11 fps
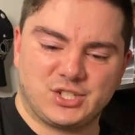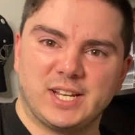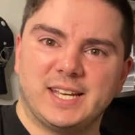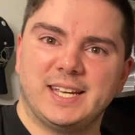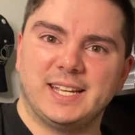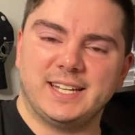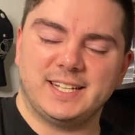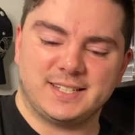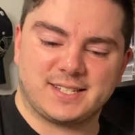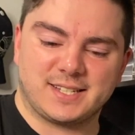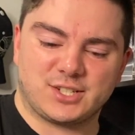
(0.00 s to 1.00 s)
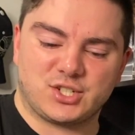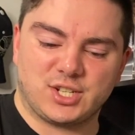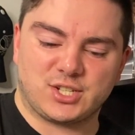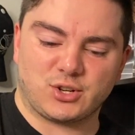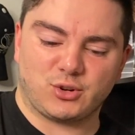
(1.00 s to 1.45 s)
Jesus,
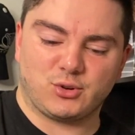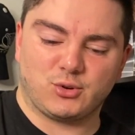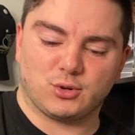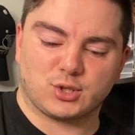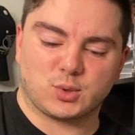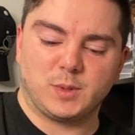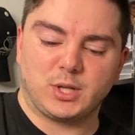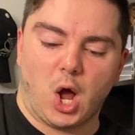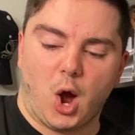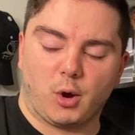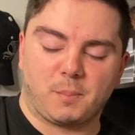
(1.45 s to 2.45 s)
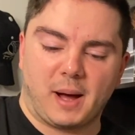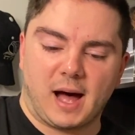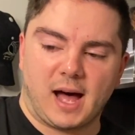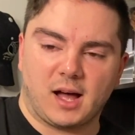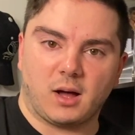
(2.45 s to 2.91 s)
she's so gorgeous. We know,
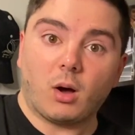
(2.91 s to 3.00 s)
but